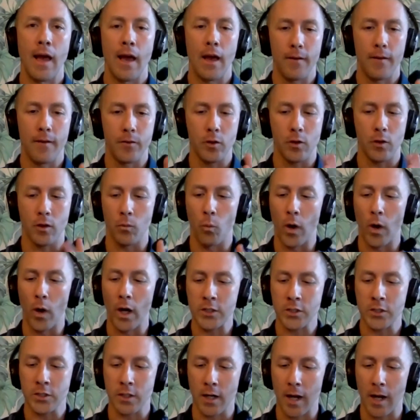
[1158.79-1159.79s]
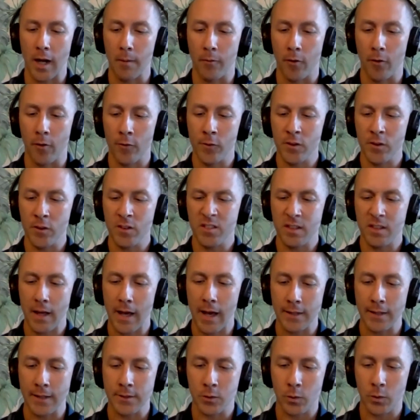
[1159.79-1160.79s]
If you can watch the nonverbals,
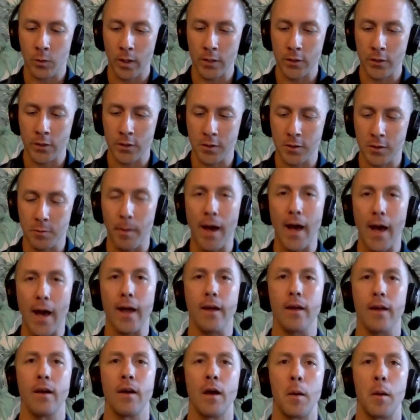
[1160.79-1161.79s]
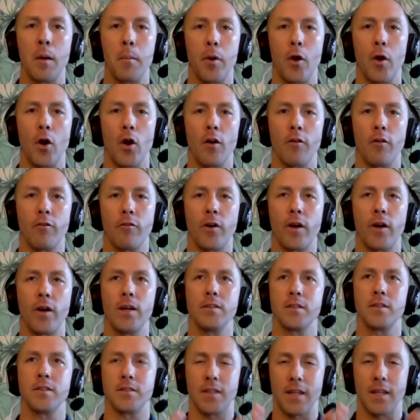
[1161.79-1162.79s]
ask questions back,
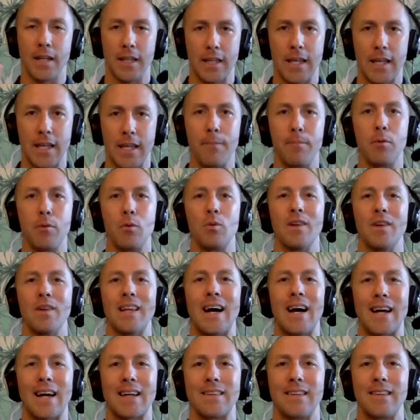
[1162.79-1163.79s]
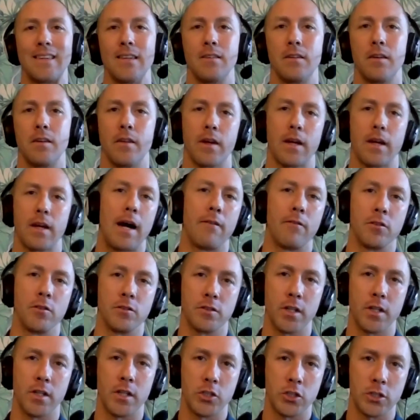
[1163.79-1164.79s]
paraphrase, it's going to keep you locked into the
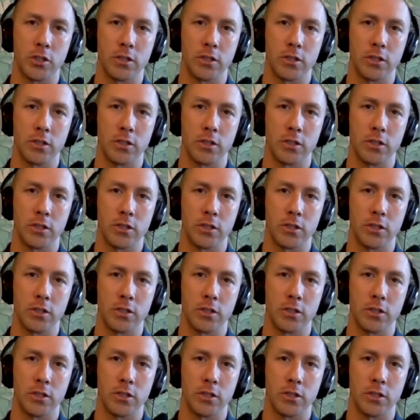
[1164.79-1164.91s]
conversation.